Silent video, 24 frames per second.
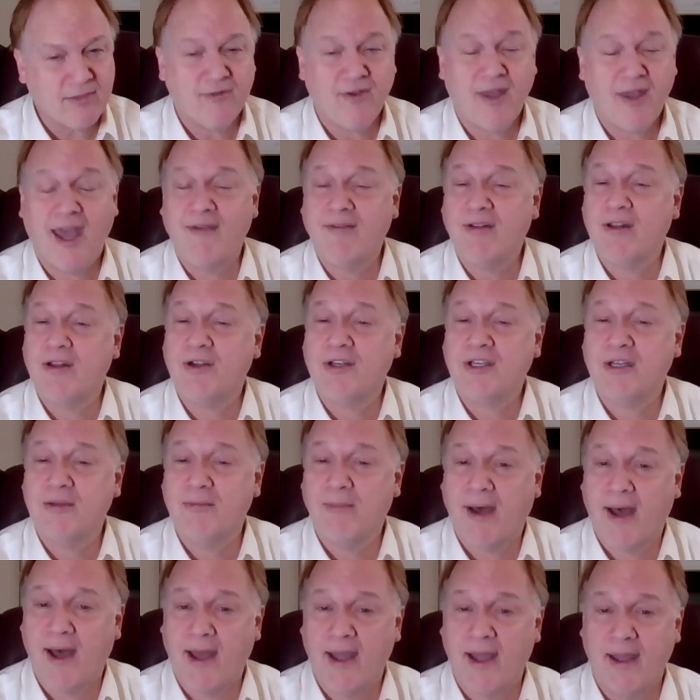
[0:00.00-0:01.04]
if you haven't looked at
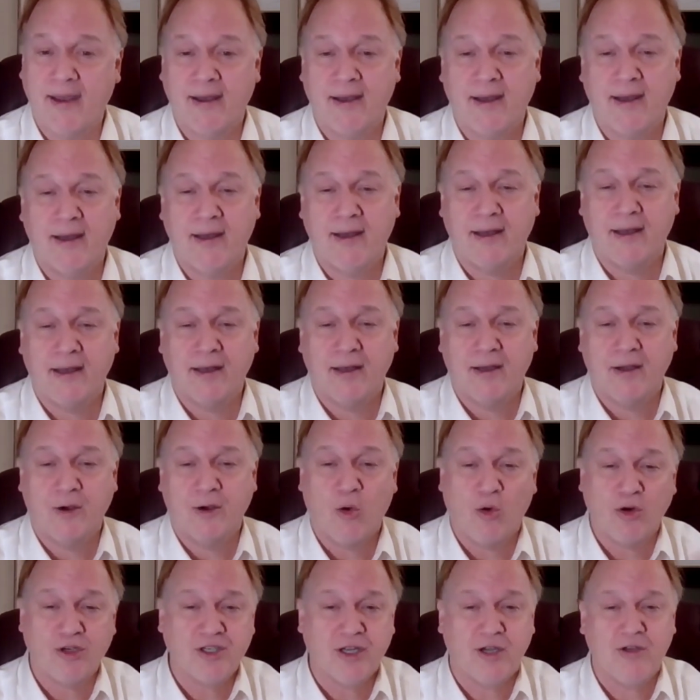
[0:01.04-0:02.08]
my
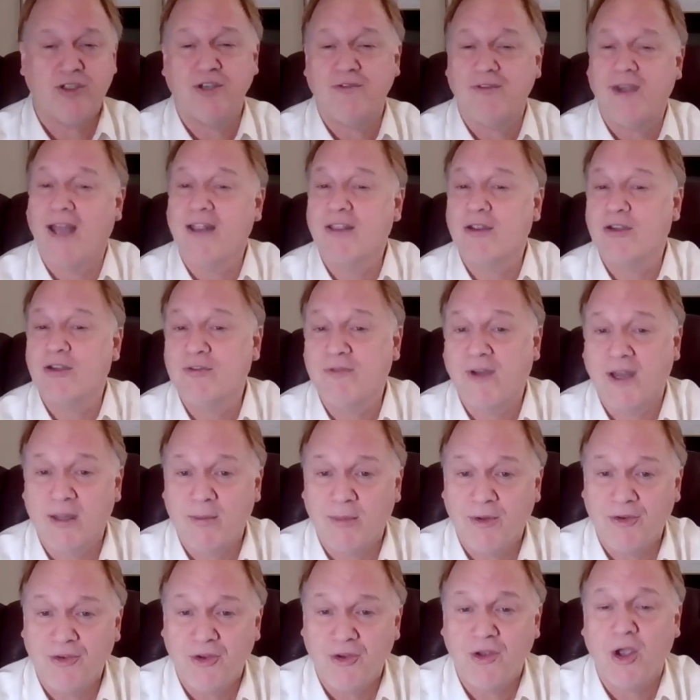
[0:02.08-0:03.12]
course notes, you've got those
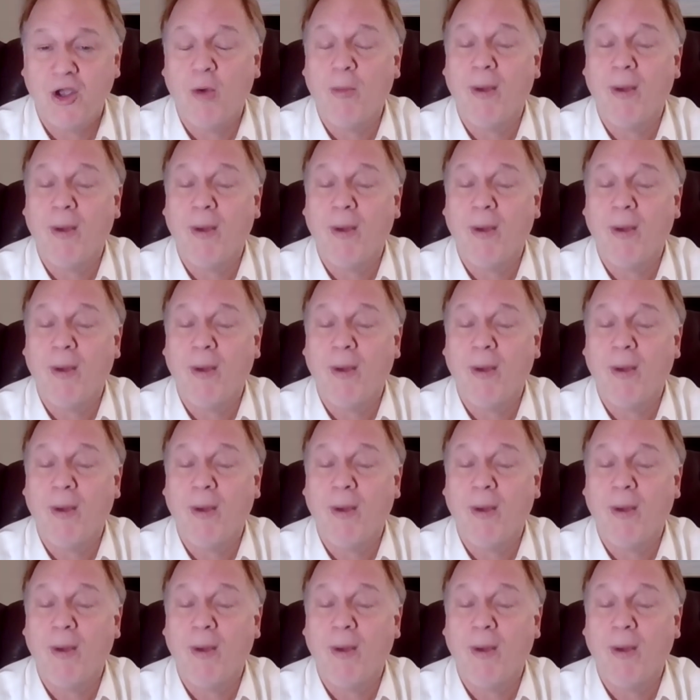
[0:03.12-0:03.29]
available to you.